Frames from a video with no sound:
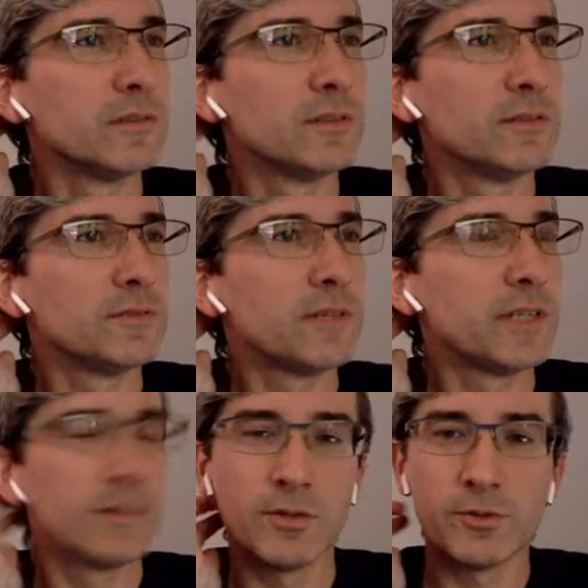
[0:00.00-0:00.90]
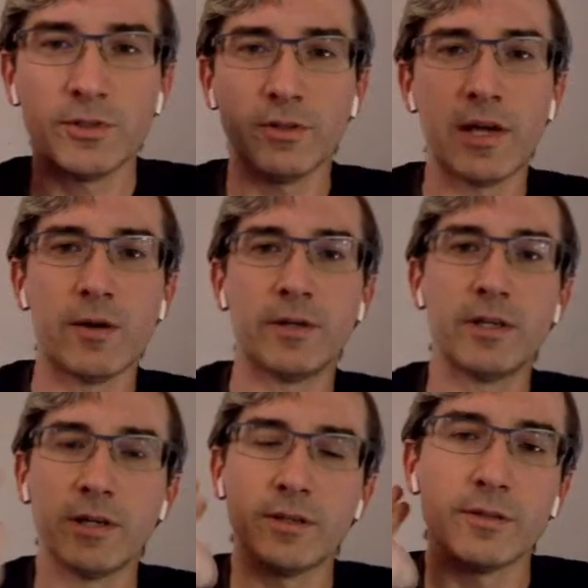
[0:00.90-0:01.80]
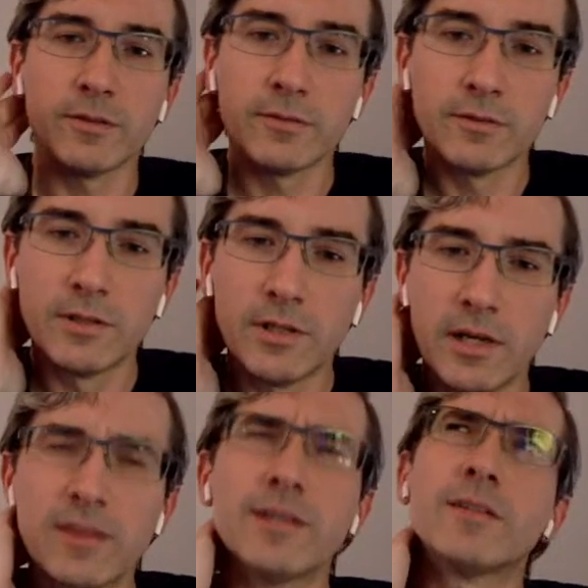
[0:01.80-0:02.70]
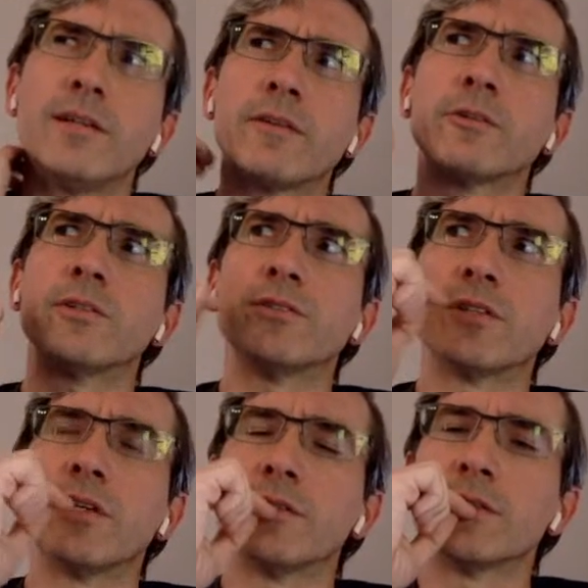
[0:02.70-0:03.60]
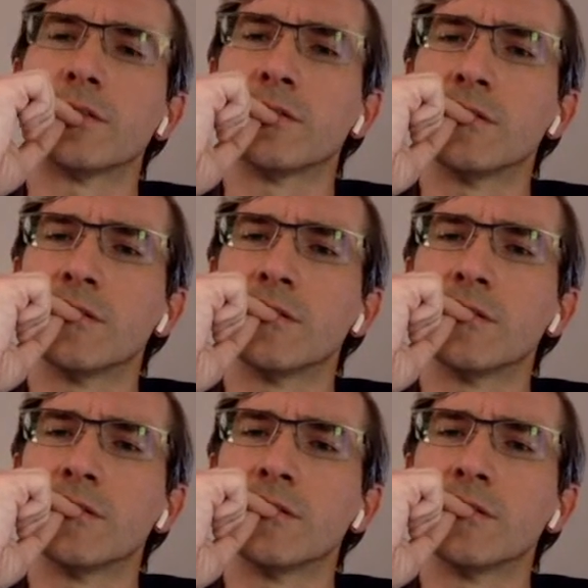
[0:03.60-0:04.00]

if any of those allow it either. I think the Netherlands does.